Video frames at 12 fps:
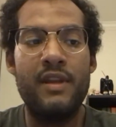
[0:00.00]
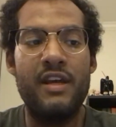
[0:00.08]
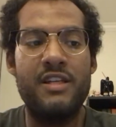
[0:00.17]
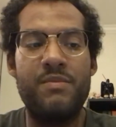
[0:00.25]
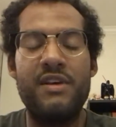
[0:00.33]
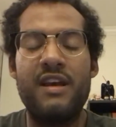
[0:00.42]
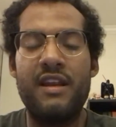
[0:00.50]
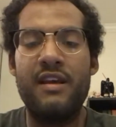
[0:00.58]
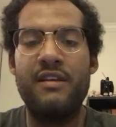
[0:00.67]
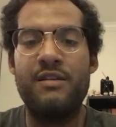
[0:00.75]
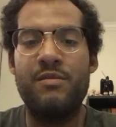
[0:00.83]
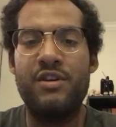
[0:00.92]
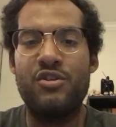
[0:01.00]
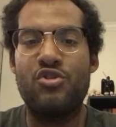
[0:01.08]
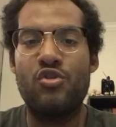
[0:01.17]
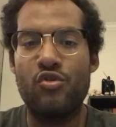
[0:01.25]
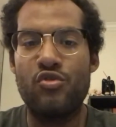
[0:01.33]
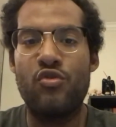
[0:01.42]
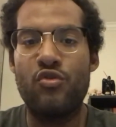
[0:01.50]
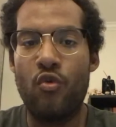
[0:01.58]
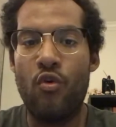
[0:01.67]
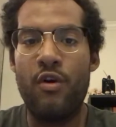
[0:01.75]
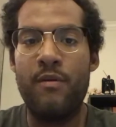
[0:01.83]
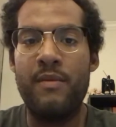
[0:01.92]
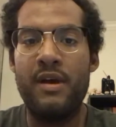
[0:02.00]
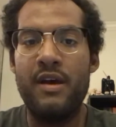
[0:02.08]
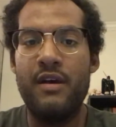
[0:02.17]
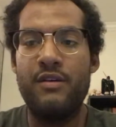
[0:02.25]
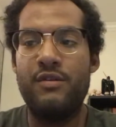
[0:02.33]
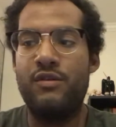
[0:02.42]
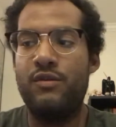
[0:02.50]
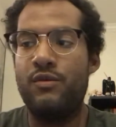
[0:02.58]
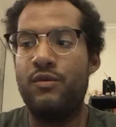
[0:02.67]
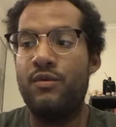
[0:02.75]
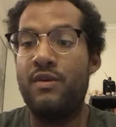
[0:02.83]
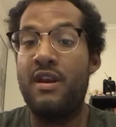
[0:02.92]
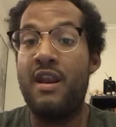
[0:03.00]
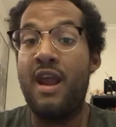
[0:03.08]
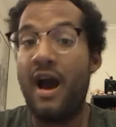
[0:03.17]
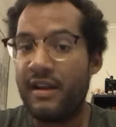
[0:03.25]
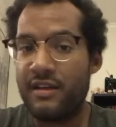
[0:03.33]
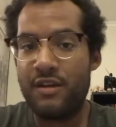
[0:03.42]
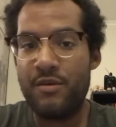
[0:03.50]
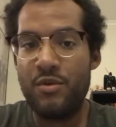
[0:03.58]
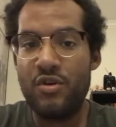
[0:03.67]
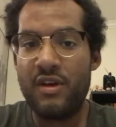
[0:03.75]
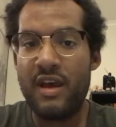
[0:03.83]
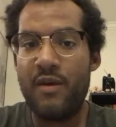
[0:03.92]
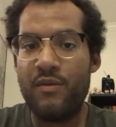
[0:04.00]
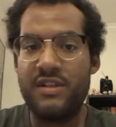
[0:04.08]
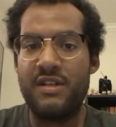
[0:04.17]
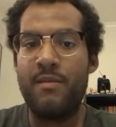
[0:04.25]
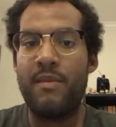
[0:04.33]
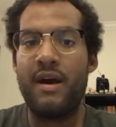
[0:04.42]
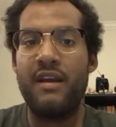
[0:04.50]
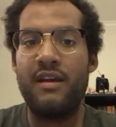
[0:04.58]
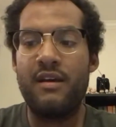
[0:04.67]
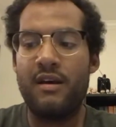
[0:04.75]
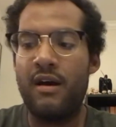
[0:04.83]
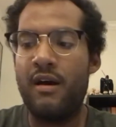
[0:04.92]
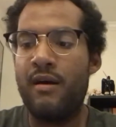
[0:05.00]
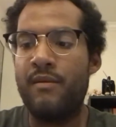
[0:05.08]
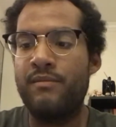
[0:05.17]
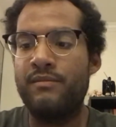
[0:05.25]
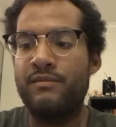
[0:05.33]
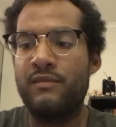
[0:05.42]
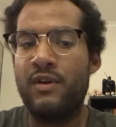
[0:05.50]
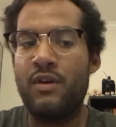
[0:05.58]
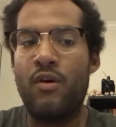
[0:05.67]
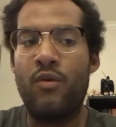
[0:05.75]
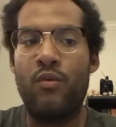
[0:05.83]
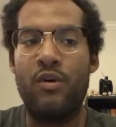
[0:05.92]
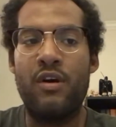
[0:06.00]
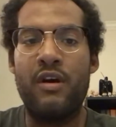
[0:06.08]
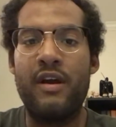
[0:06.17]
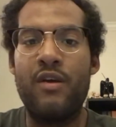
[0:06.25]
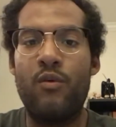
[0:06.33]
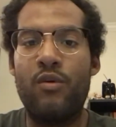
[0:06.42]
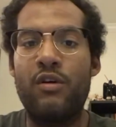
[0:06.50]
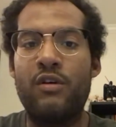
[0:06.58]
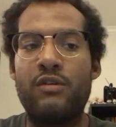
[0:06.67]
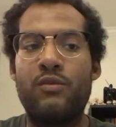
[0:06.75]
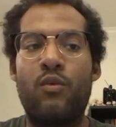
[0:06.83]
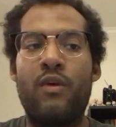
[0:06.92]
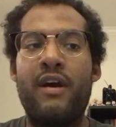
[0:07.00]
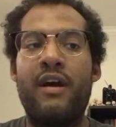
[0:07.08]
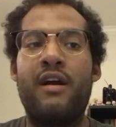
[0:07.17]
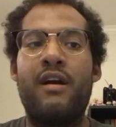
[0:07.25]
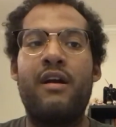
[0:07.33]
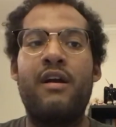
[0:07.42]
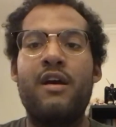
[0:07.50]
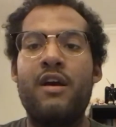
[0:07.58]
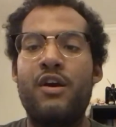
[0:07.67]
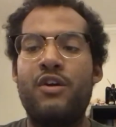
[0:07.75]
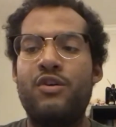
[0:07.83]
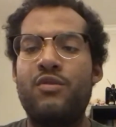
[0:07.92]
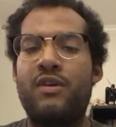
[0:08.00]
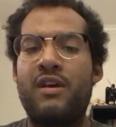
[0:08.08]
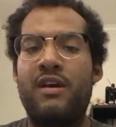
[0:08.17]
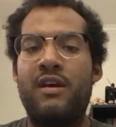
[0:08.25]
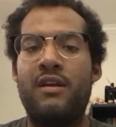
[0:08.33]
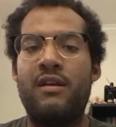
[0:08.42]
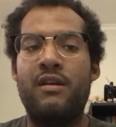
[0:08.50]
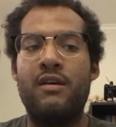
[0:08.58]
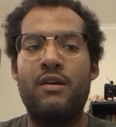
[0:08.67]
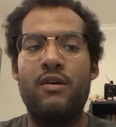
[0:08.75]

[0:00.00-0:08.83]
it's beginning to be a social norm to not communicate with somebody. We're in a world where you can